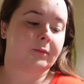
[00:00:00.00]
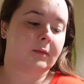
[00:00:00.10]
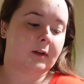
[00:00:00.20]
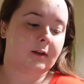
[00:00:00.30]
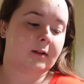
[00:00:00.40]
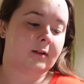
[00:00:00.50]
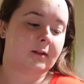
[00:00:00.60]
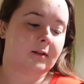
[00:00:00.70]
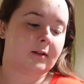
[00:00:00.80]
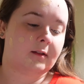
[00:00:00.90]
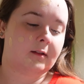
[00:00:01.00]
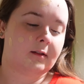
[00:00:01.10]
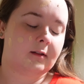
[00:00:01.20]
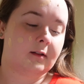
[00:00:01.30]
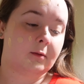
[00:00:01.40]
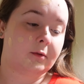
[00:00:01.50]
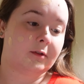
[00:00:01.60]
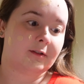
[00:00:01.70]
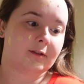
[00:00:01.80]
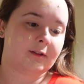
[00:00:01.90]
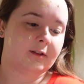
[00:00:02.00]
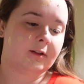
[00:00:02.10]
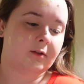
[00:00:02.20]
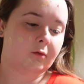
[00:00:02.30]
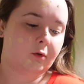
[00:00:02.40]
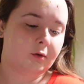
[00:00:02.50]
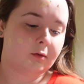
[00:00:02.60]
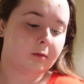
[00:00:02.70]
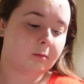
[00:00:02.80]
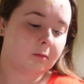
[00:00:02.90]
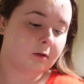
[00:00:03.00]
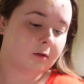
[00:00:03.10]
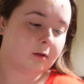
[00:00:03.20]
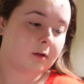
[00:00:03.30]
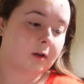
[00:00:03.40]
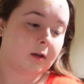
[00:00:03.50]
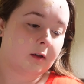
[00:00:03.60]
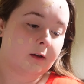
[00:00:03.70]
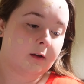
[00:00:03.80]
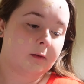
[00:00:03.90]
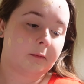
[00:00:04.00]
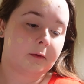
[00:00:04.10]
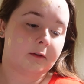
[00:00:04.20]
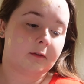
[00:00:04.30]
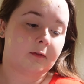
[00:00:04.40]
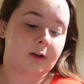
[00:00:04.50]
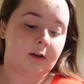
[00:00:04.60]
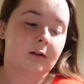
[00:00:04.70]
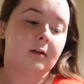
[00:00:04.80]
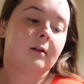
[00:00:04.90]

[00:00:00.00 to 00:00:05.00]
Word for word: And there's little one's just going out of the room, which is fine.